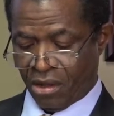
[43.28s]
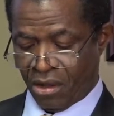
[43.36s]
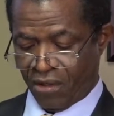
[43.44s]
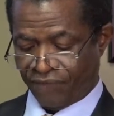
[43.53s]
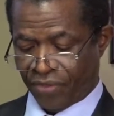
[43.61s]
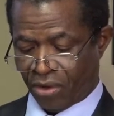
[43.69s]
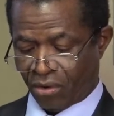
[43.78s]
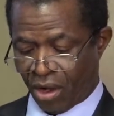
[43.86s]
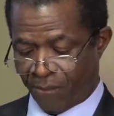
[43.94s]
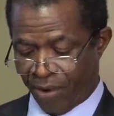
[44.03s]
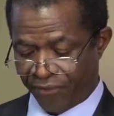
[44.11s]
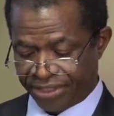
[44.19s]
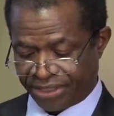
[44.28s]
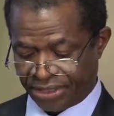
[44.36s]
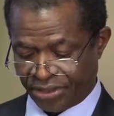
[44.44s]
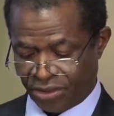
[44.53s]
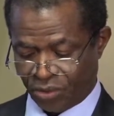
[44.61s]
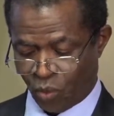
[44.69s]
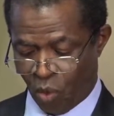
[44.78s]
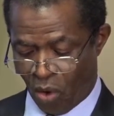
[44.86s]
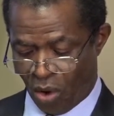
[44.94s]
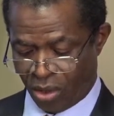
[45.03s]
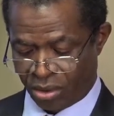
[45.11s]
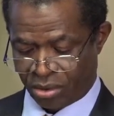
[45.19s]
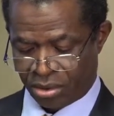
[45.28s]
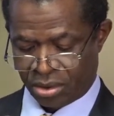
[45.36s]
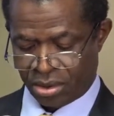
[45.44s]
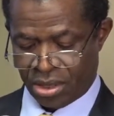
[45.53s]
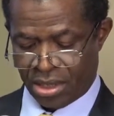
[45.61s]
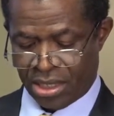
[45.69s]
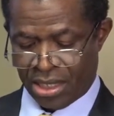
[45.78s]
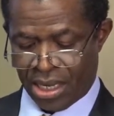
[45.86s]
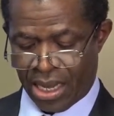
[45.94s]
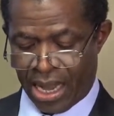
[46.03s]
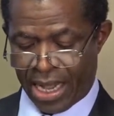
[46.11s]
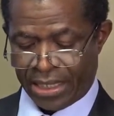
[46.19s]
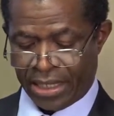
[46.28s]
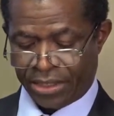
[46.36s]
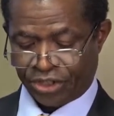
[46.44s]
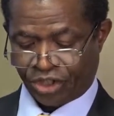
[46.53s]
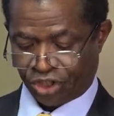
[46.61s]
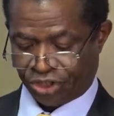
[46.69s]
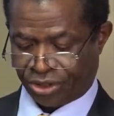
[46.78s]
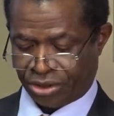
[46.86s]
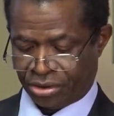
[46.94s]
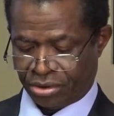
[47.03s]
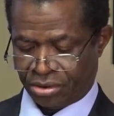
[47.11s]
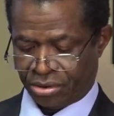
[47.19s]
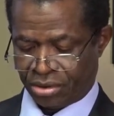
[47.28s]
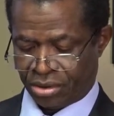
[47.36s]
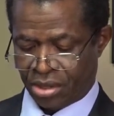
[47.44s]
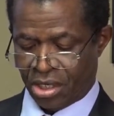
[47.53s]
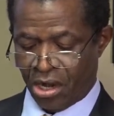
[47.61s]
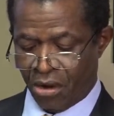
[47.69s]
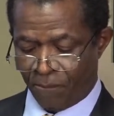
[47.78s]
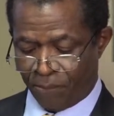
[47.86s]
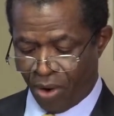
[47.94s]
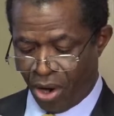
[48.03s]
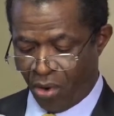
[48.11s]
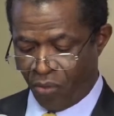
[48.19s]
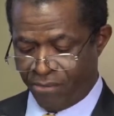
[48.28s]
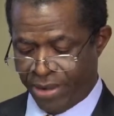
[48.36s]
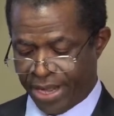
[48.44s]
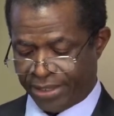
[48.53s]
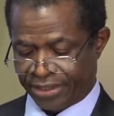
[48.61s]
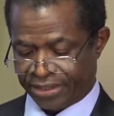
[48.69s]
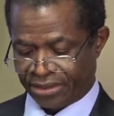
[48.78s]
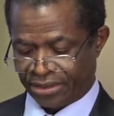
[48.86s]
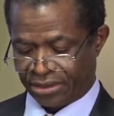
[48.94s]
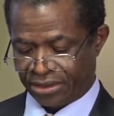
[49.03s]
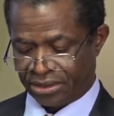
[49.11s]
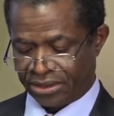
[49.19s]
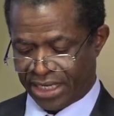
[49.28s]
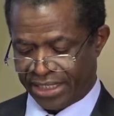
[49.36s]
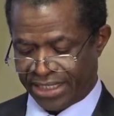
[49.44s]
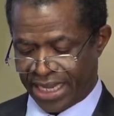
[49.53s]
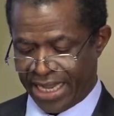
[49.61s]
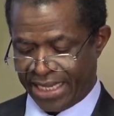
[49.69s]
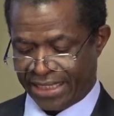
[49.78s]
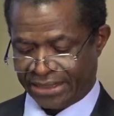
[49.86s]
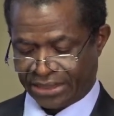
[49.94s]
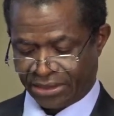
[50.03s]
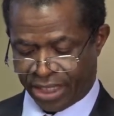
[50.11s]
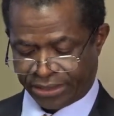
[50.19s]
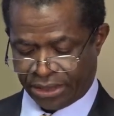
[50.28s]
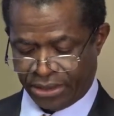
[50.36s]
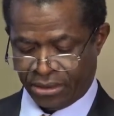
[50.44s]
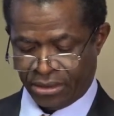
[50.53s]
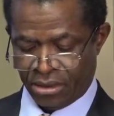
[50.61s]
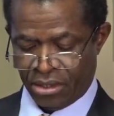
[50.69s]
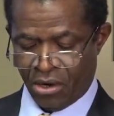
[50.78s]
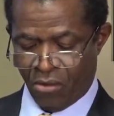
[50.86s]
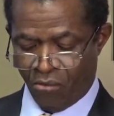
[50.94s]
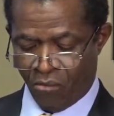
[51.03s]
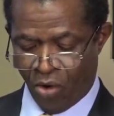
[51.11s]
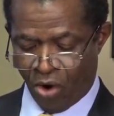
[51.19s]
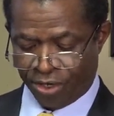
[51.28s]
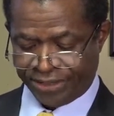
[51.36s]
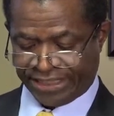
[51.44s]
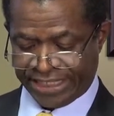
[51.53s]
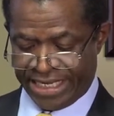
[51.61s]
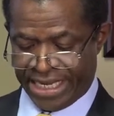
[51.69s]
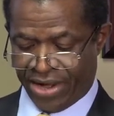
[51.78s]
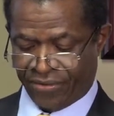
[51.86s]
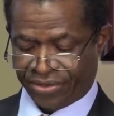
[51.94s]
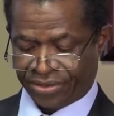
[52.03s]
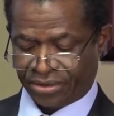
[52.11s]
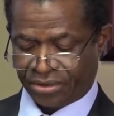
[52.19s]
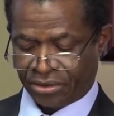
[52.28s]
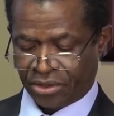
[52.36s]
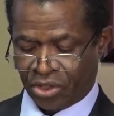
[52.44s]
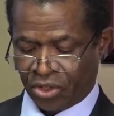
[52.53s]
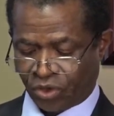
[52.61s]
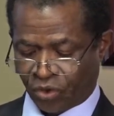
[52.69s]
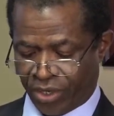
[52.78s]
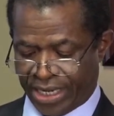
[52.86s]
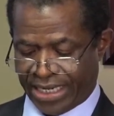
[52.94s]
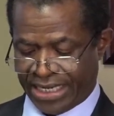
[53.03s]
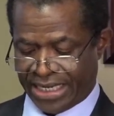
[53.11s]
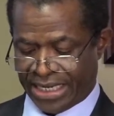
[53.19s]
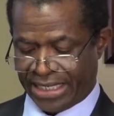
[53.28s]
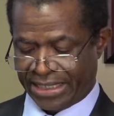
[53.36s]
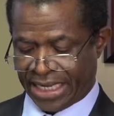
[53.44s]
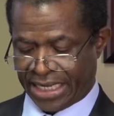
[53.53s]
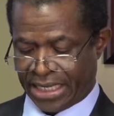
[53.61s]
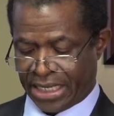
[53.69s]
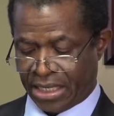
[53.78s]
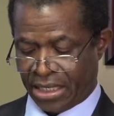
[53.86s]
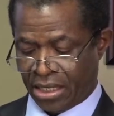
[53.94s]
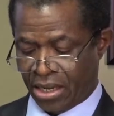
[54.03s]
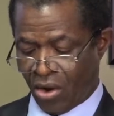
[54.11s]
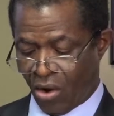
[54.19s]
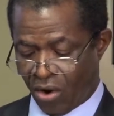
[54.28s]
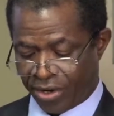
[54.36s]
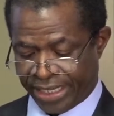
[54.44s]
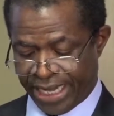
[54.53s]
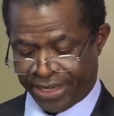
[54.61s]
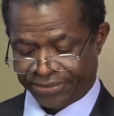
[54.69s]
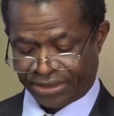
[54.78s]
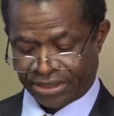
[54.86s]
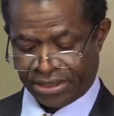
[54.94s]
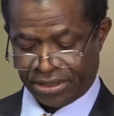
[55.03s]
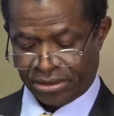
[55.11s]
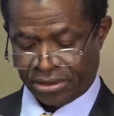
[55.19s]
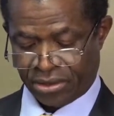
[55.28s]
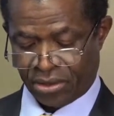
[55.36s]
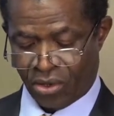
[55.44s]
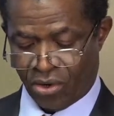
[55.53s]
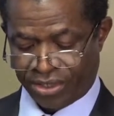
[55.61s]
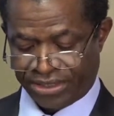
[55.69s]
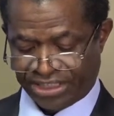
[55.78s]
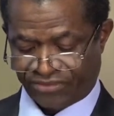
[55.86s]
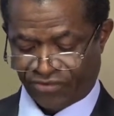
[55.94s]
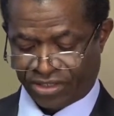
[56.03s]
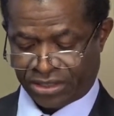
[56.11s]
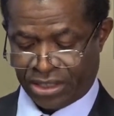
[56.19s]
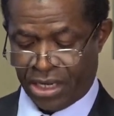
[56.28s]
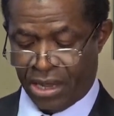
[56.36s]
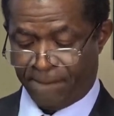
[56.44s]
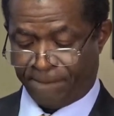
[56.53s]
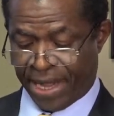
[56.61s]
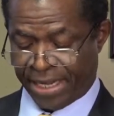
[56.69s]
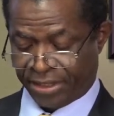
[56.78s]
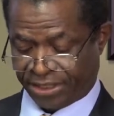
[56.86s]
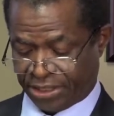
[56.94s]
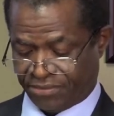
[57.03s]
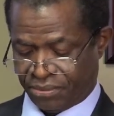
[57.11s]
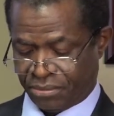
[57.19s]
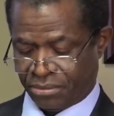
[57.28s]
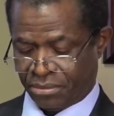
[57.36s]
of the corporations, war, and in the church. Paul reminds us that there is nothing more dangerous to a leader than a unhealthy or destructive partnership.